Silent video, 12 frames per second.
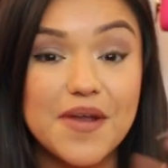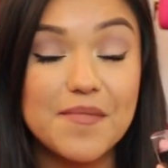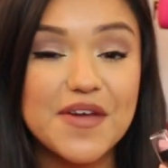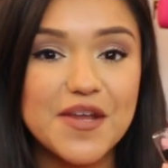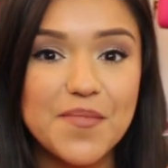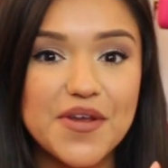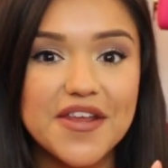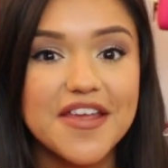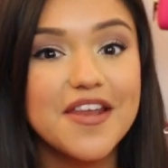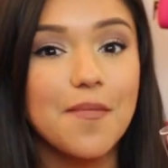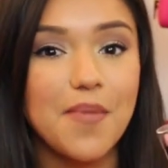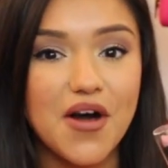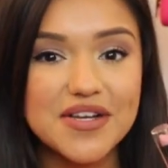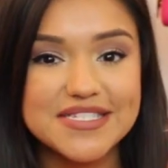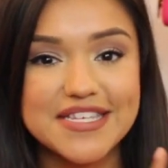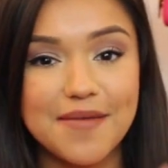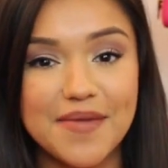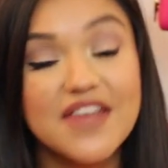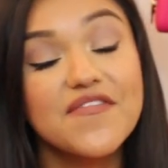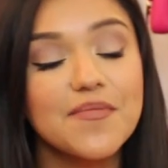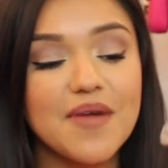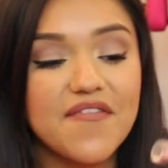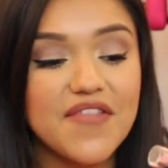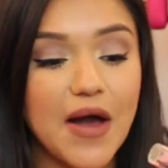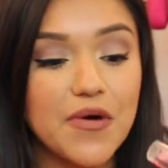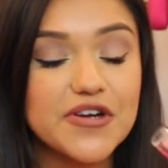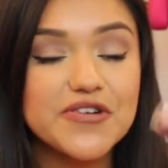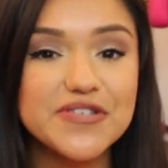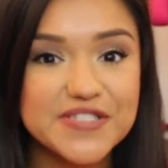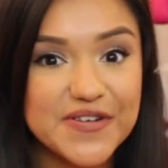but I'm gonna put it in a box that I made for my flower girl,